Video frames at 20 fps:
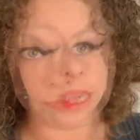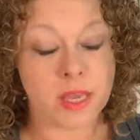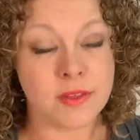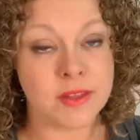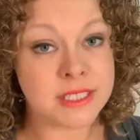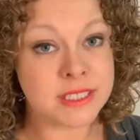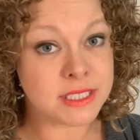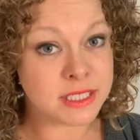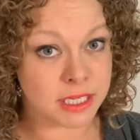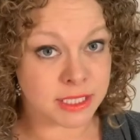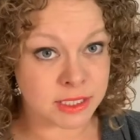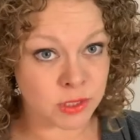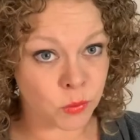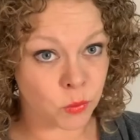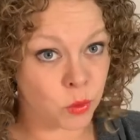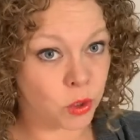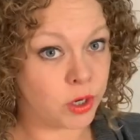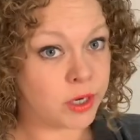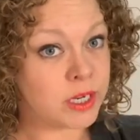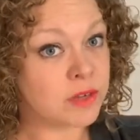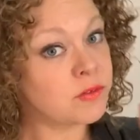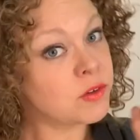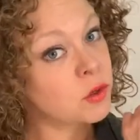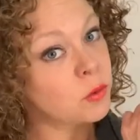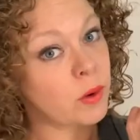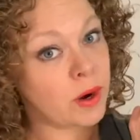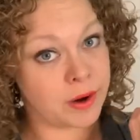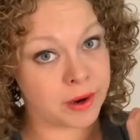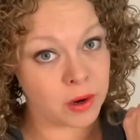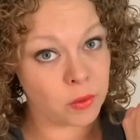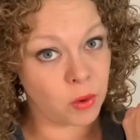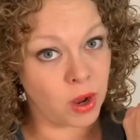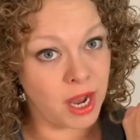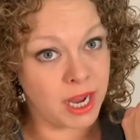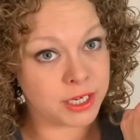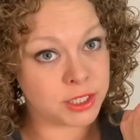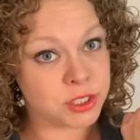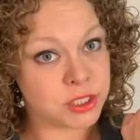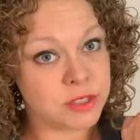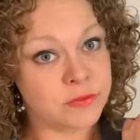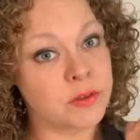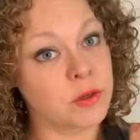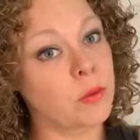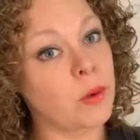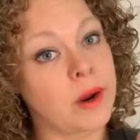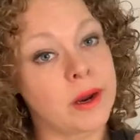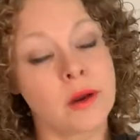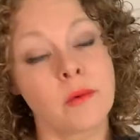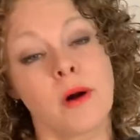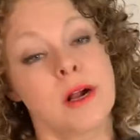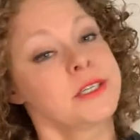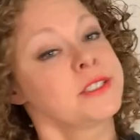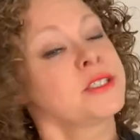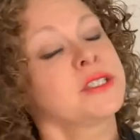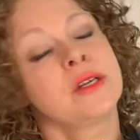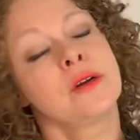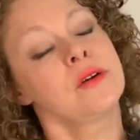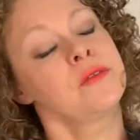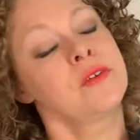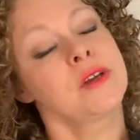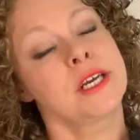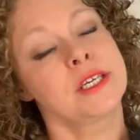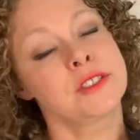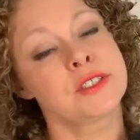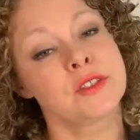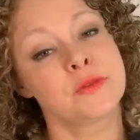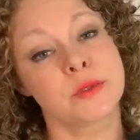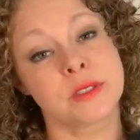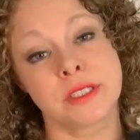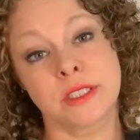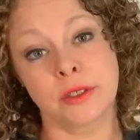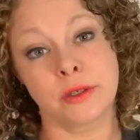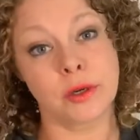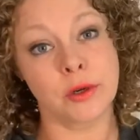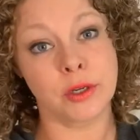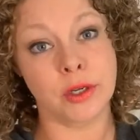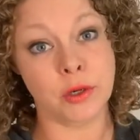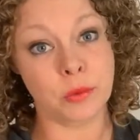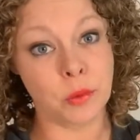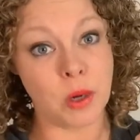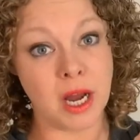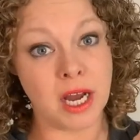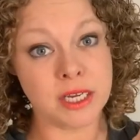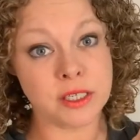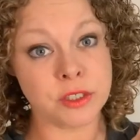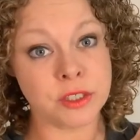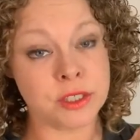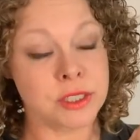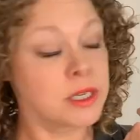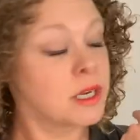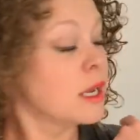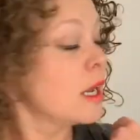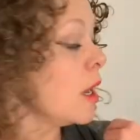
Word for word: This doesn't work if you're wearing a watch. If you're wearing a watch, the notifications will still go to your watch,